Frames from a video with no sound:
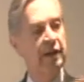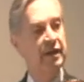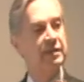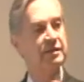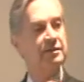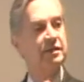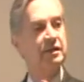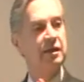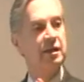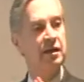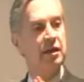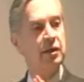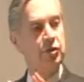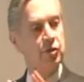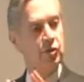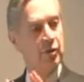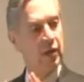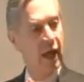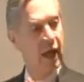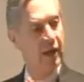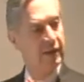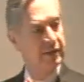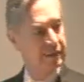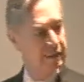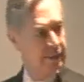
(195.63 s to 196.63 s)
is the
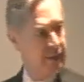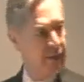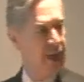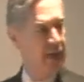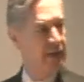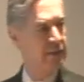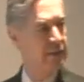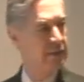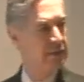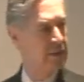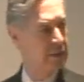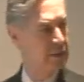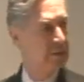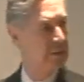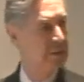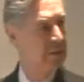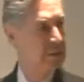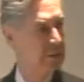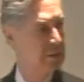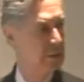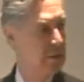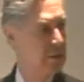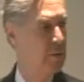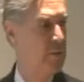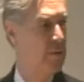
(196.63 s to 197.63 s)
United States
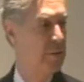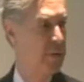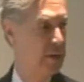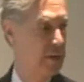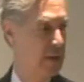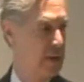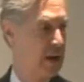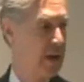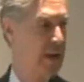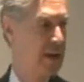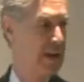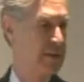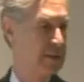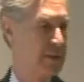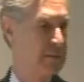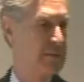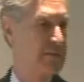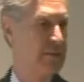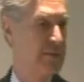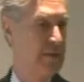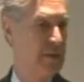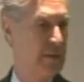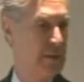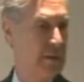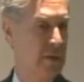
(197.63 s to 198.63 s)
middle
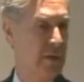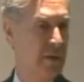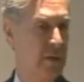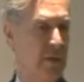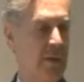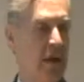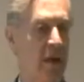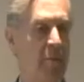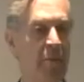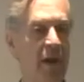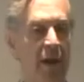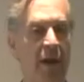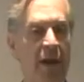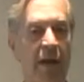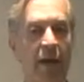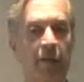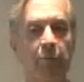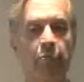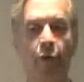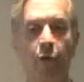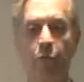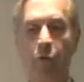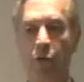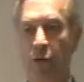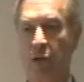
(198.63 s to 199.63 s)
class, the
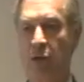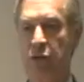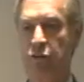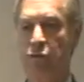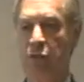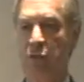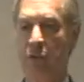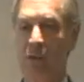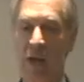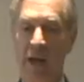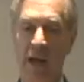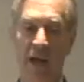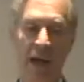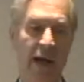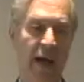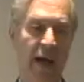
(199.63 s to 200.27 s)
American population.